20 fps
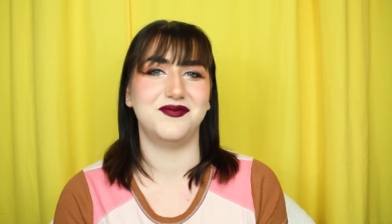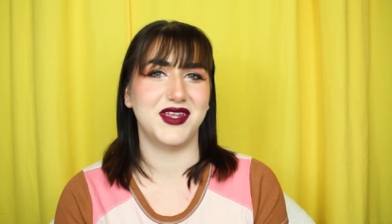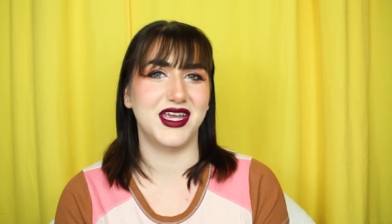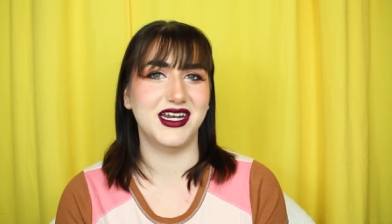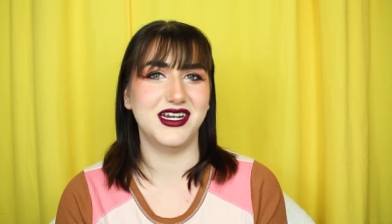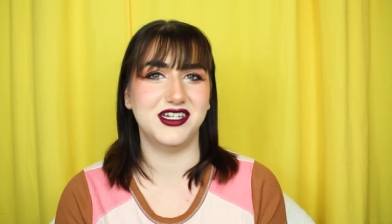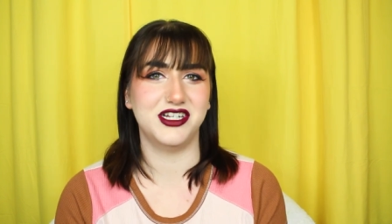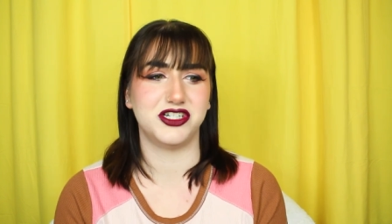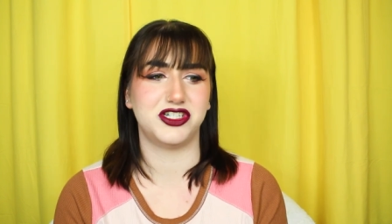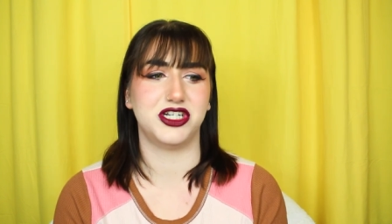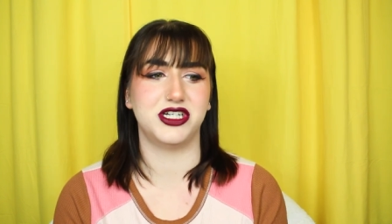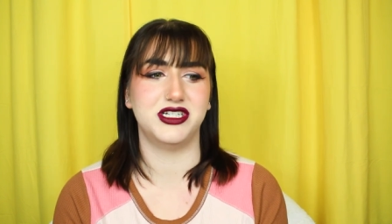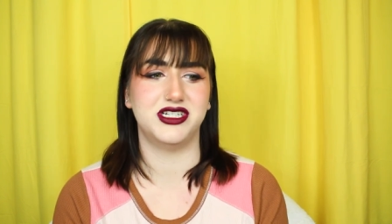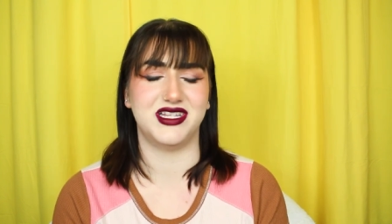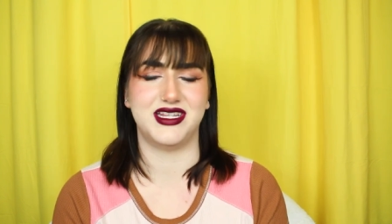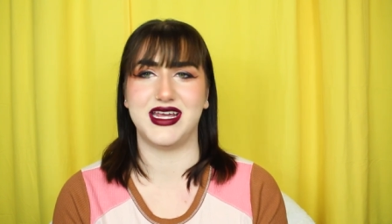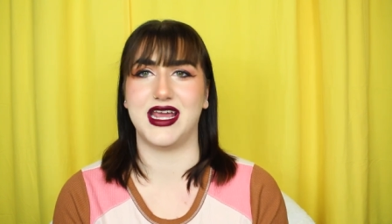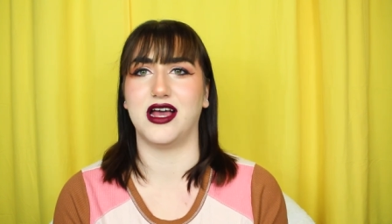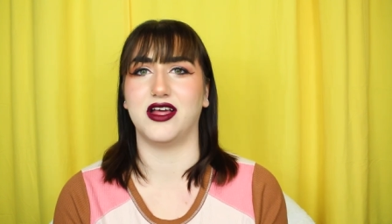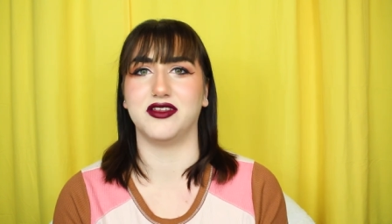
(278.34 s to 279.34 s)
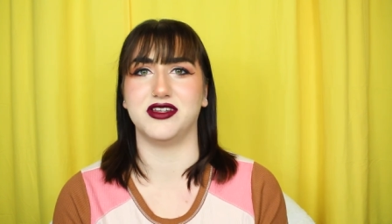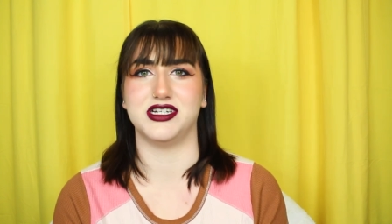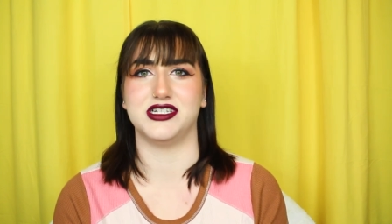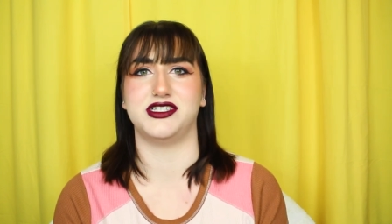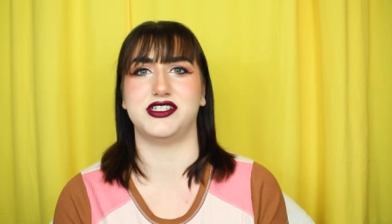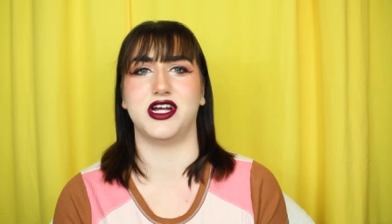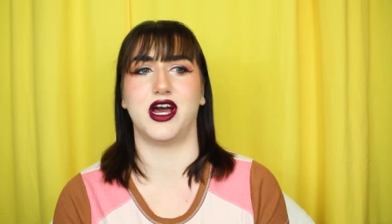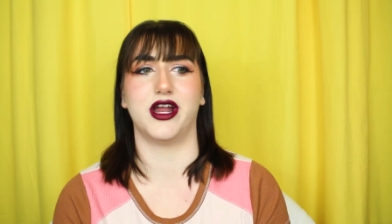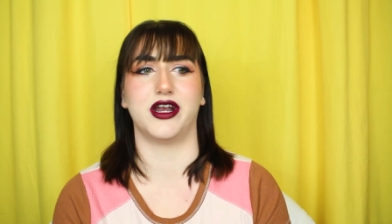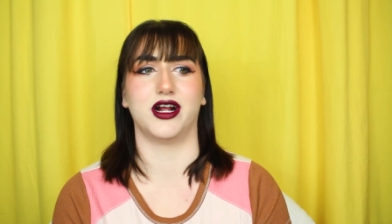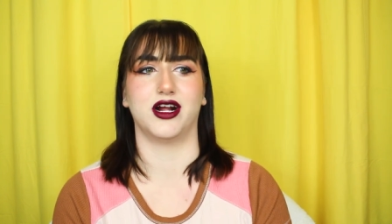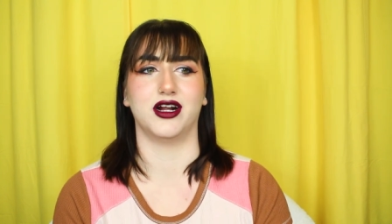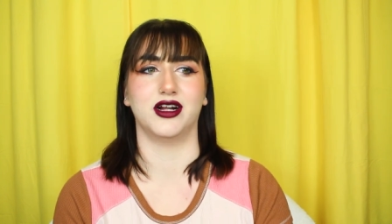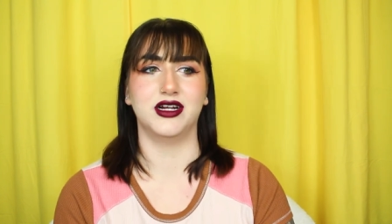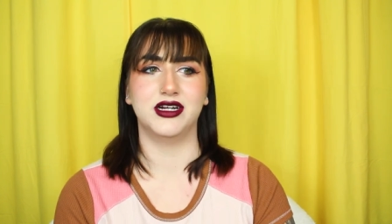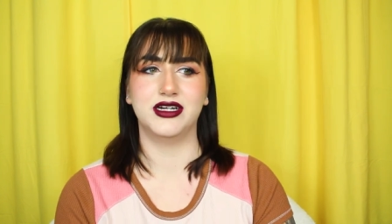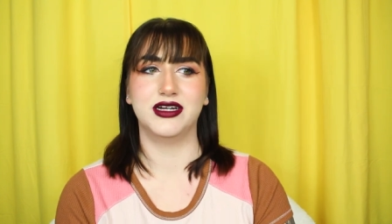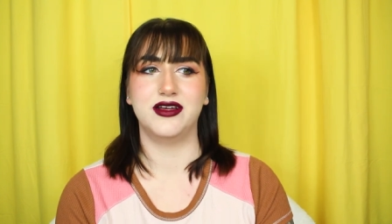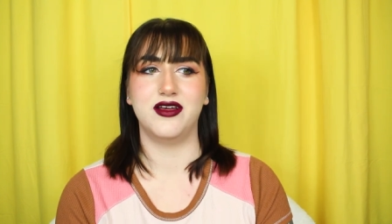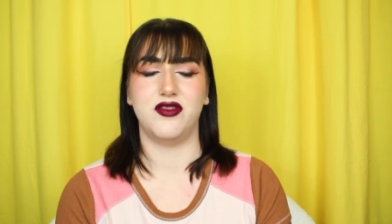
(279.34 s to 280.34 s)
In addition to the eldest daughter
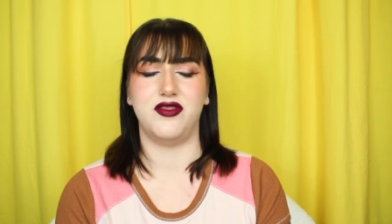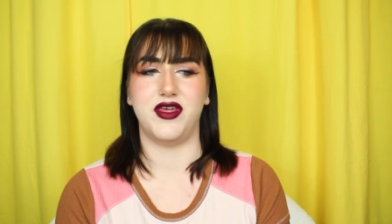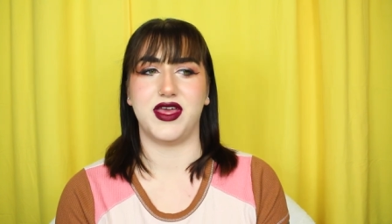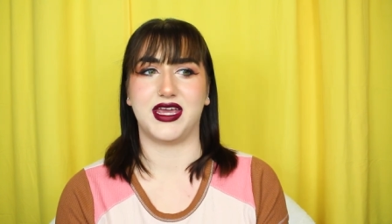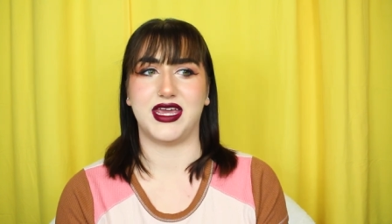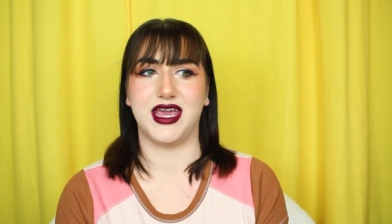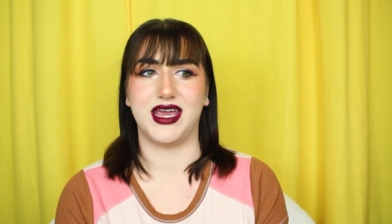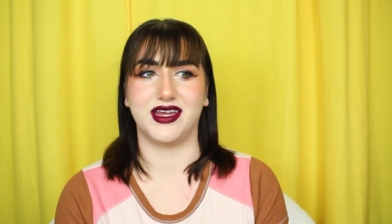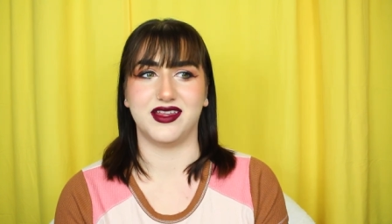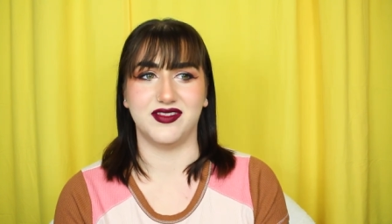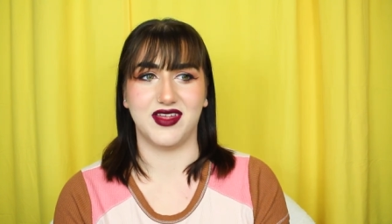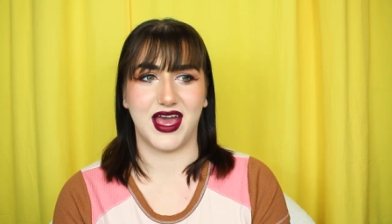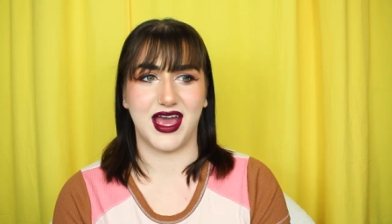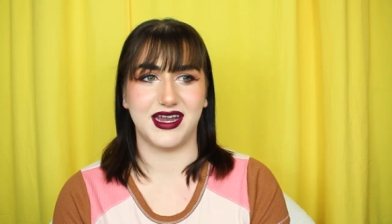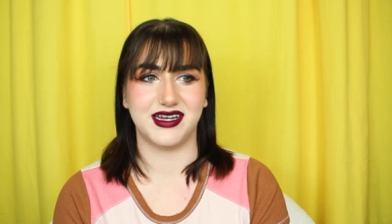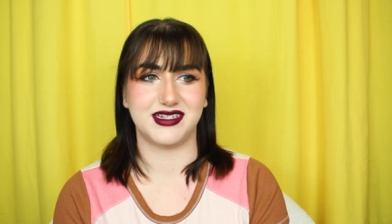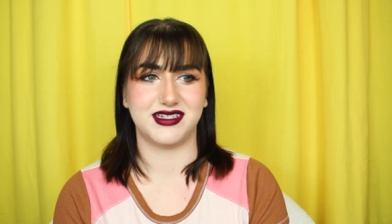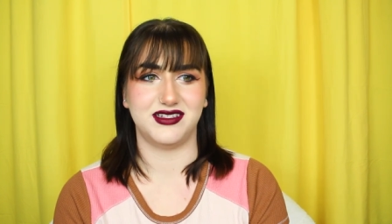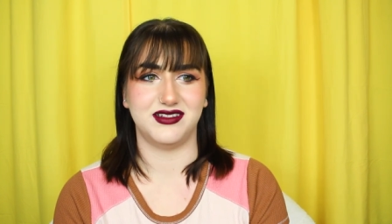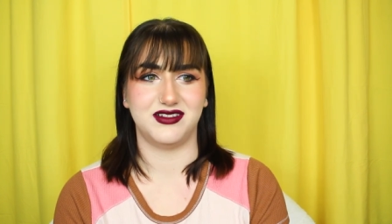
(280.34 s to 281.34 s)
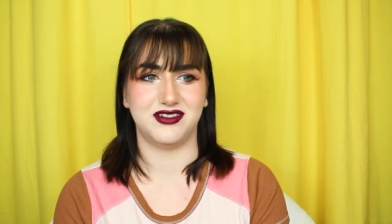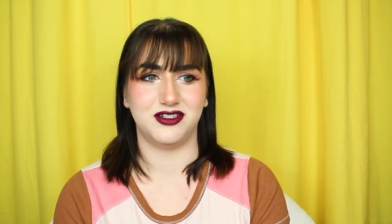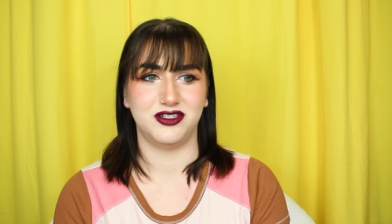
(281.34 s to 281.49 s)
thinking that,